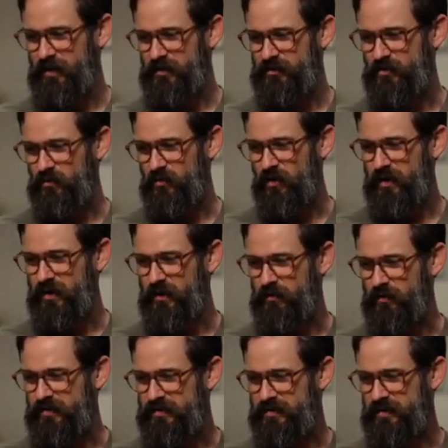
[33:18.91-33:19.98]
Sororia
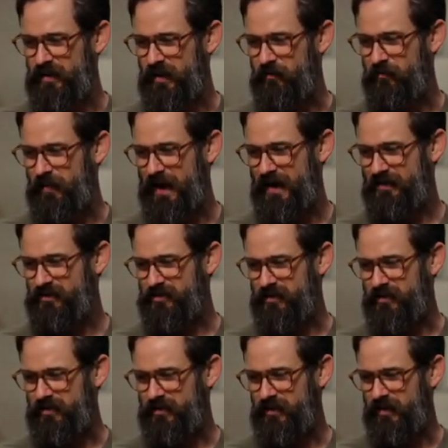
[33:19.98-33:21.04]
was a
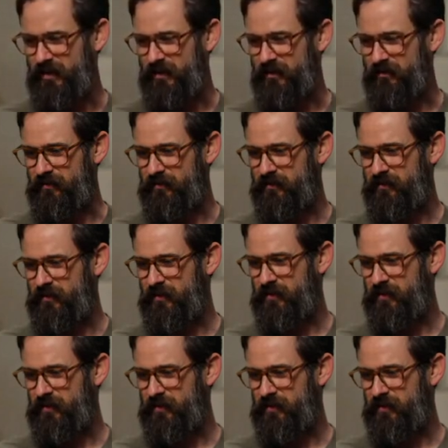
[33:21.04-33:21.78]
master of